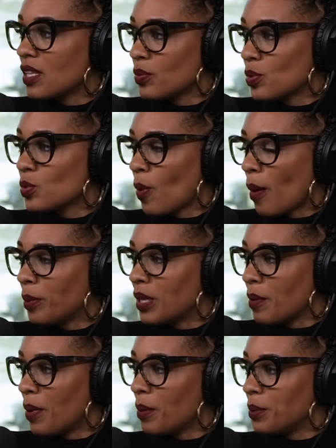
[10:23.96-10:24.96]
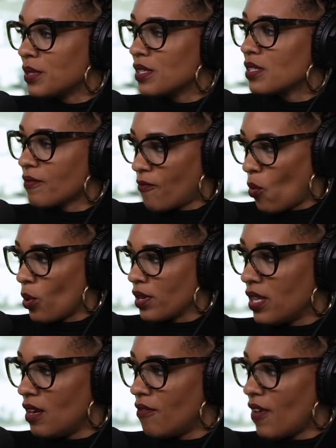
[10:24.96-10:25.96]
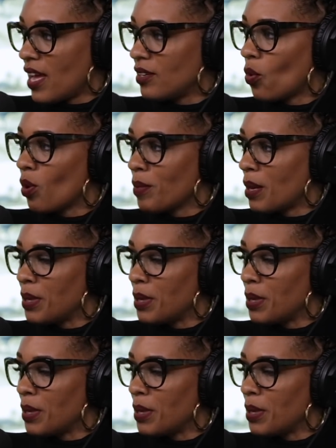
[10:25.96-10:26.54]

That this was probably the publicist for the event, or for